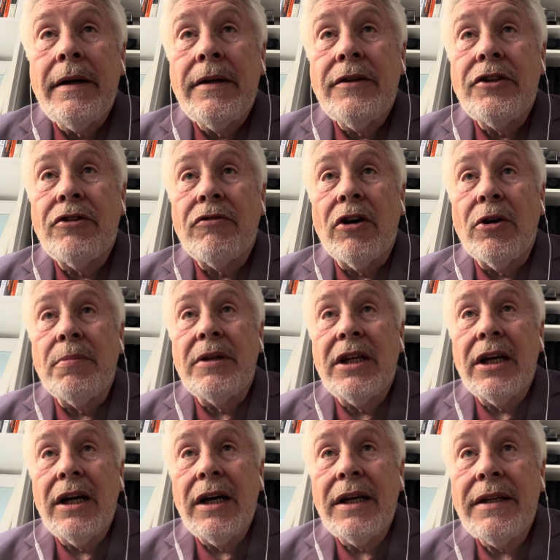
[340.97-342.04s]
Jerome
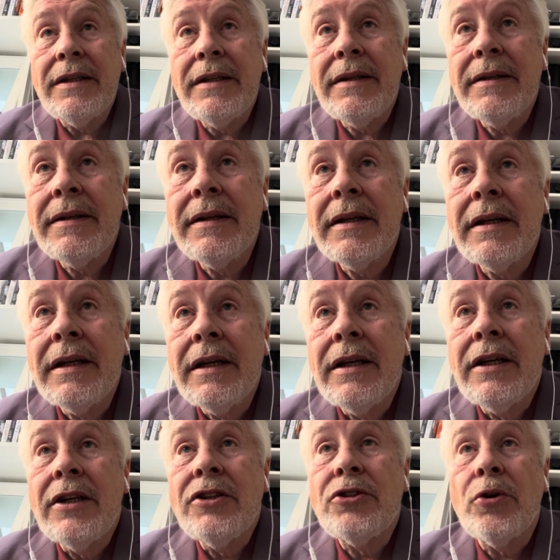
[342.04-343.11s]
Kern,
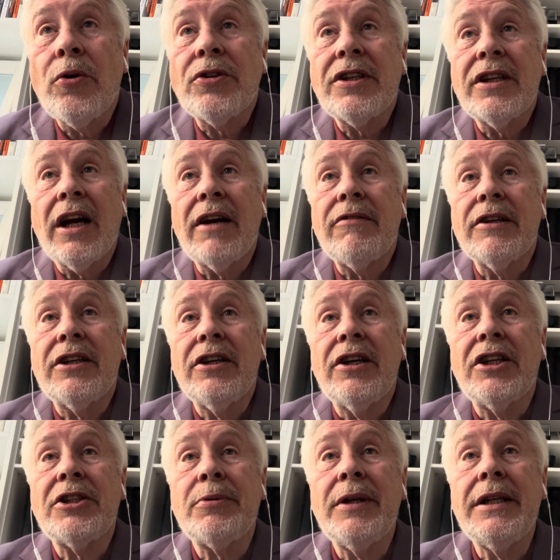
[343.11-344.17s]
George and Ira
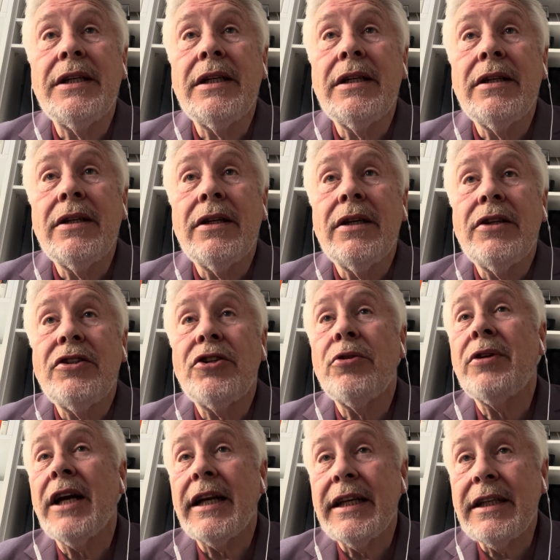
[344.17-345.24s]
Gershwin,
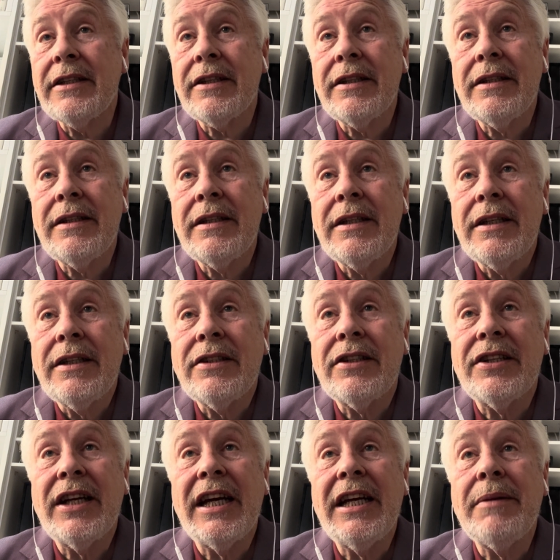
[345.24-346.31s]
Duke Ellington, to
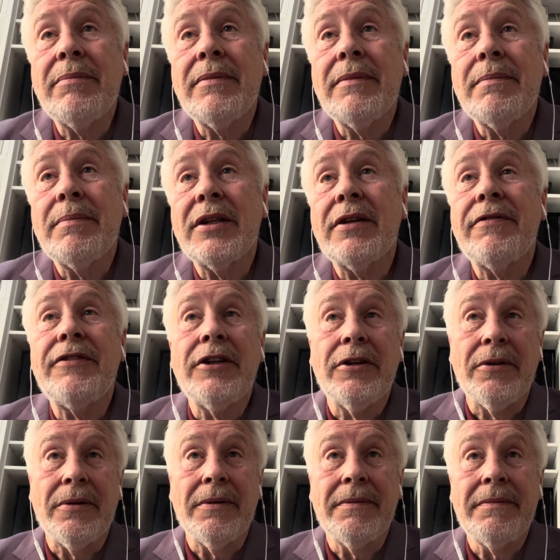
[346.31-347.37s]
name but a
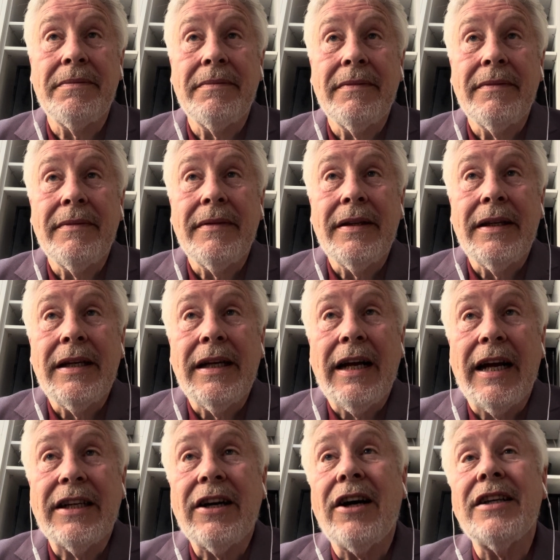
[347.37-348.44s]
few,
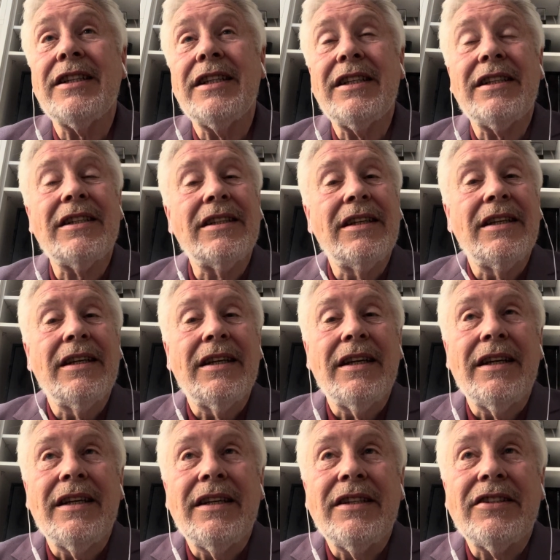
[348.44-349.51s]
and artists
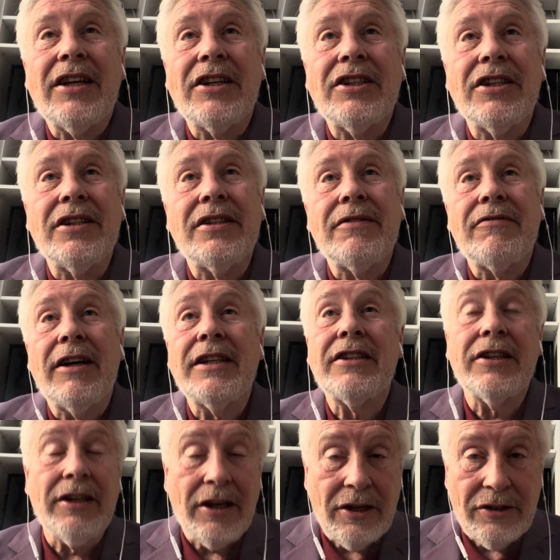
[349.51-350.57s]
such as Frank
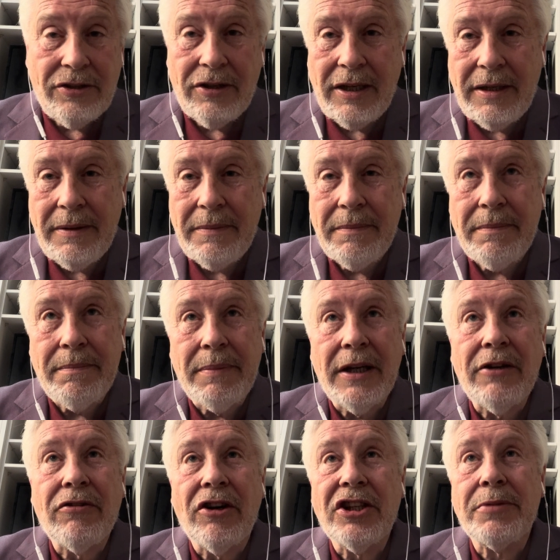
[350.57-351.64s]
Sinatra,
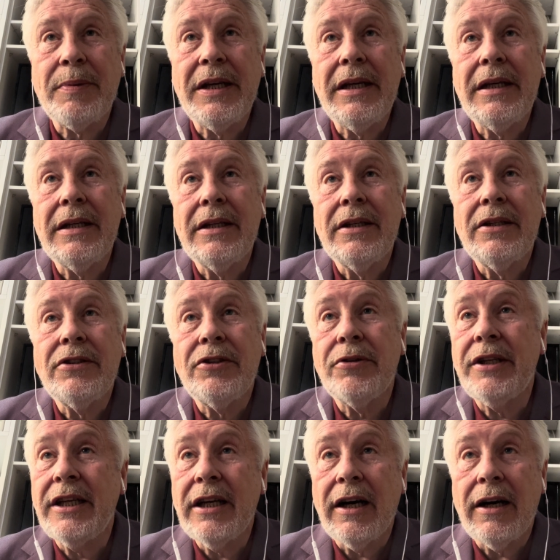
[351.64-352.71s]
Bing Crosby,
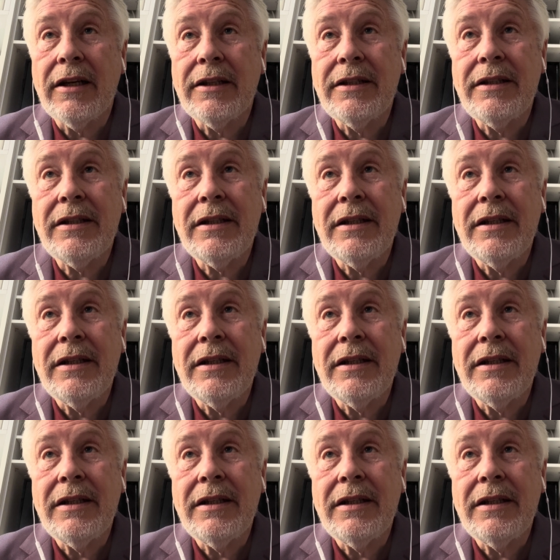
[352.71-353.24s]
Judy Garland,